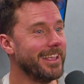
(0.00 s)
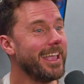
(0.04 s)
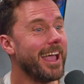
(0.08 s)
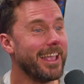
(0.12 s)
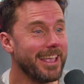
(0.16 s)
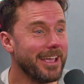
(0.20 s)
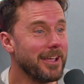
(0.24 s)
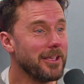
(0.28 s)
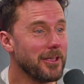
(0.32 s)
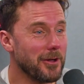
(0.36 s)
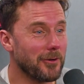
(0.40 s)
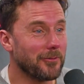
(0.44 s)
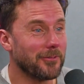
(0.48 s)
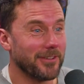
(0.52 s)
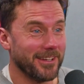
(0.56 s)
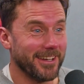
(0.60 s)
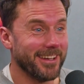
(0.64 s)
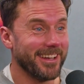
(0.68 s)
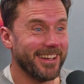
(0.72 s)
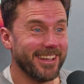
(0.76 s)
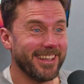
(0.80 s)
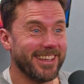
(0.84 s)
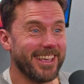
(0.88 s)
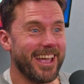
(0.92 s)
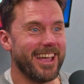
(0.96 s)

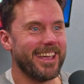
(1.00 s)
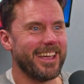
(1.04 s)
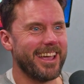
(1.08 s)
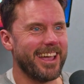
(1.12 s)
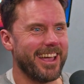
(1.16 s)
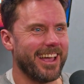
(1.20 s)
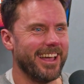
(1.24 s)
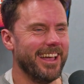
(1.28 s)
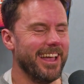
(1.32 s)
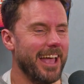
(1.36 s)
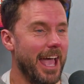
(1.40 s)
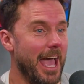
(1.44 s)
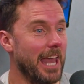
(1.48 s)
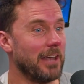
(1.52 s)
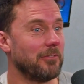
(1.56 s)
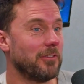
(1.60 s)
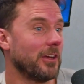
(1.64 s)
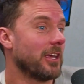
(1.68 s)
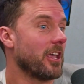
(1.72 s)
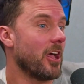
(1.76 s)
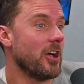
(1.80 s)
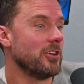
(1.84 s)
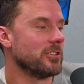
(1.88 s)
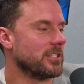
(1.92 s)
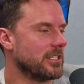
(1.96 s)
Yeah. And if it
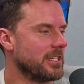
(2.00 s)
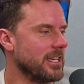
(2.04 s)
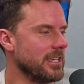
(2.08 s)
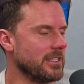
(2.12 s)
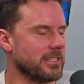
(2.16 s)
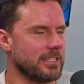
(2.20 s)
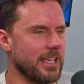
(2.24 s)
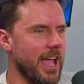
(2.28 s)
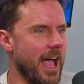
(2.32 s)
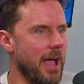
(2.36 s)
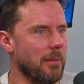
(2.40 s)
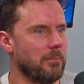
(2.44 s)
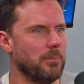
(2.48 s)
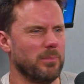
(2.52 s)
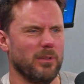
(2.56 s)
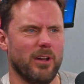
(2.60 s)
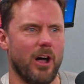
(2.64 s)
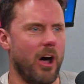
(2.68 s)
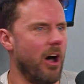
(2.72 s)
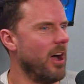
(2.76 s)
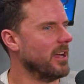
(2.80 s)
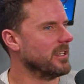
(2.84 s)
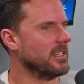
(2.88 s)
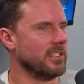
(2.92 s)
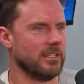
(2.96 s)
goes tits up,
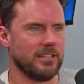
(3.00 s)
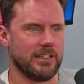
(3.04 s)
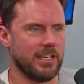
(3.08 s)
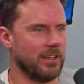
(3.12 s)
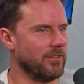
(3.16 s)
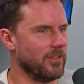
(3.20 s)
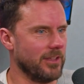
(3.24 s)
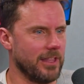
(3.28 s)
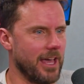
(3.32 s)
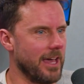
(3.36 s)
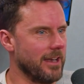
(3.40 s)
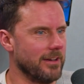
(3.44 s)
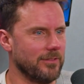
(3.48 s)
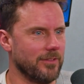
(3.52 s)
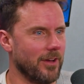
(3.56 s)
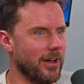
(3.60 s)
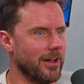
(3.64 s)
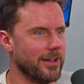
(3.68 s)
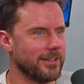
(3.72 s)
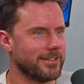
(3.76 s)
I didn't give you that advice.